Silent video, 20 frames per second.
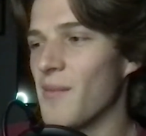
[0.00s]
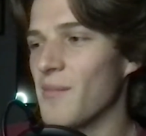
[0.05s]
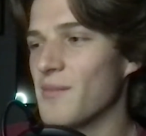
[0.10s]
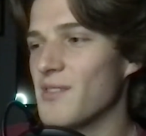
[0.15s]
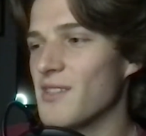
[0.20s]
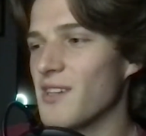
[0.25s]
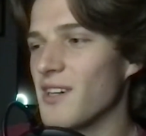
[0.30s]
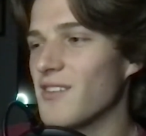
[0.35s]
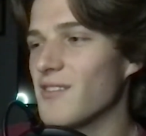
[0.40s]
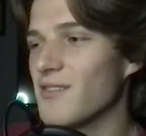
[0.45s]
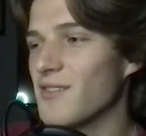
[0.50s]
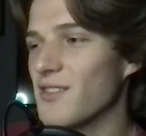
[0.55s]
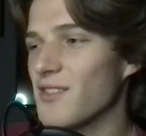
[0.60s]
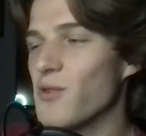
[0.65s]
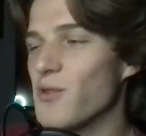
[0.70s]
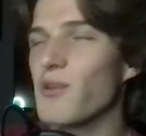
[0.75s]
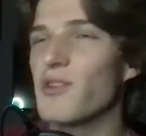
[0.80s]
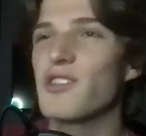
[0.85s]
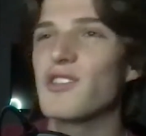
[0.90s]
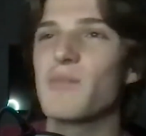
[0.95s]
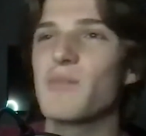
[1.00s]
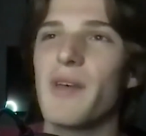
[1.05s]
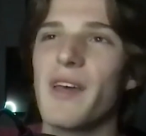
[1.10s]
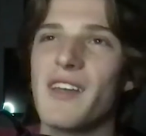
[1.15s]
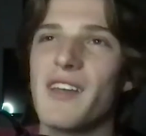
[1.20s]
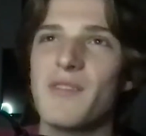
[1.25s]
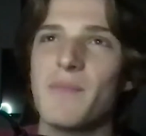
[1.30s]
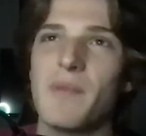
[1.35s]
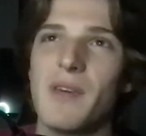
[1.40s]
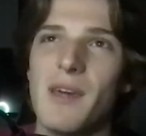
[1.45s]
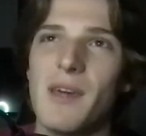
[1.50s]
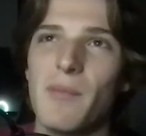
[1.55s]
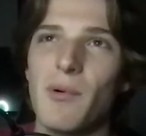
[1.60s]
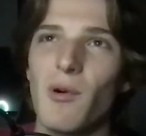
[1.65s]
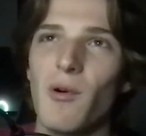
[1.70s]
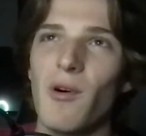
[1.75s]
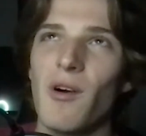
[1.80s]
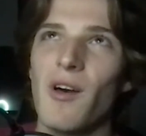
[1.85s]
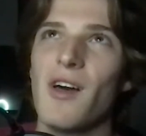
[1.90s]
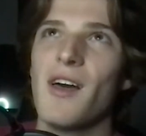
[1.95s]
to you explain to
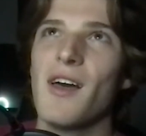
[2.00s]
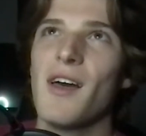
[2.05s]
people